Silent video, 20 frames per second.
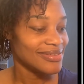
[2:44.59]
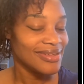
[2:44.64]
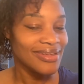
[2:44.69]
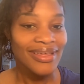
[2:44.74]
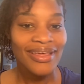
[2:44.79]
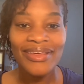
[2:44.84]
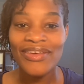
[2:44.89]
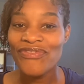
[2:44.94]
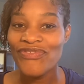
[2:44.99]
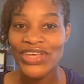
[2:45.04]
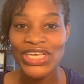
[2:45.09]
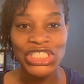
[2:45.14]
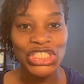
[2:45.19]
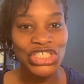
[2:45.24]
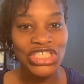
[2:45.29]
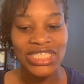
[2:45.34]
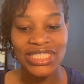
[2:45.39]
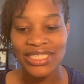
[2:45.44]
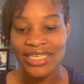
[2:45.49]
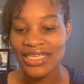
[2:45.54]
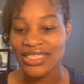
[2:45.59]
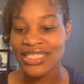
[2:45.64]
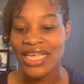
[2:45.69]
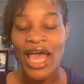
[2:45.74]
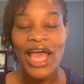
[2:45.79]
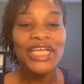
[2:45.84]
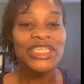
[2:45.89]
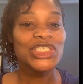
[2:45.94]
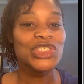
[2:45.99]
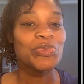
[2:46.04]
Ephesians 6.
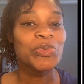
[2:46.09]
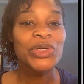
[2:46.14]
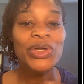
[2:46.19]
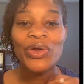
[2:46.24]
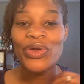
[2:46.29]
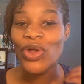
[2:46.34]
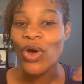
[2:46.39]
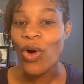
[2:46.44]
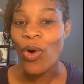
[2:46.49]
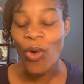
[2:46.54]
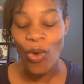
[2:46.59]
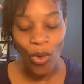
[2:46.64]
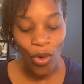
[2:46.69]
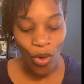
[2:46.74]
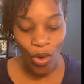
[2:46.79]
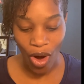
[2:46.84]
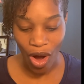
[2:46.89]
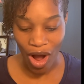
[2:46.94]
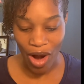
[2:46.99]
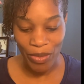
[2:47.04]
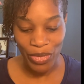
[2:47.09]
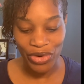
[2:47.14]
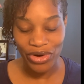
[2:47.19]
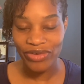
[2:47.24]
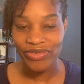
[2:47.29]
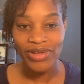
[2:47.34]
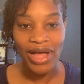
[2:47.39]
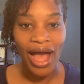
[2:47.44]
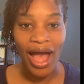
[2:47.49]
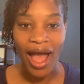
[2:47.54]
Just put on the whole armor of
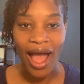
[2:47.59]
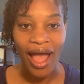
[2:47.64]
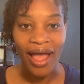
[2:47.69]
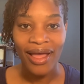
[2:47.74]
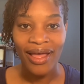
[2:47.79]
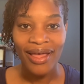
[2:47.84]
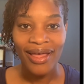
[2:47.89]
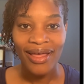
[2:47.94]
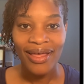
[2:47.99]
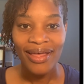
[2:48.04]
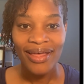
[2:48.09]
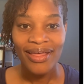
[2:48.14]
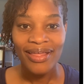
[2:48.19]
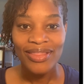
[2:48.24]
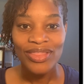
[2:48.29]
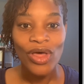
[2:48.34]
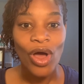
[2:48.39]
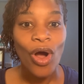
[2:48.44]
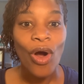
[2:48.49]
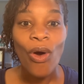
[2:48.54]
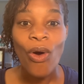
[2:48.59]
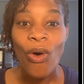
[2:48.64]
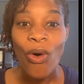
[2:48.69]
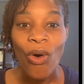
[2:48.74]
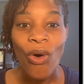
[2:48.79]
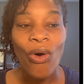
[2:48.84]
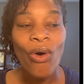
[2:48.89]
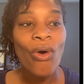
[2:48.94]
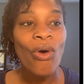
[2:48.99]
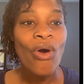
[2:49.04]
God. The
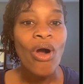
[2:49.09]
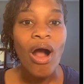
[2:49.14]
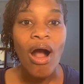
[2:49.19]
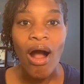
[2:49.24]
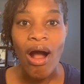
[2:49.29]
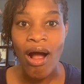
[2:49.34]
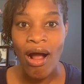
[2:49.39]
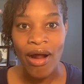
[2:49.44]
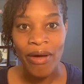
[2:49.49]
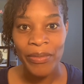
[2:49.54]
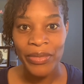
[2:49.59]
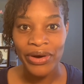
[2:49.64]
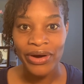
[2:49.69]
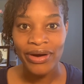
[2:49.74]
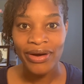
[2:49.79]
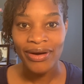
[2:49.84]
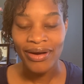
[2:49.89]
whole armor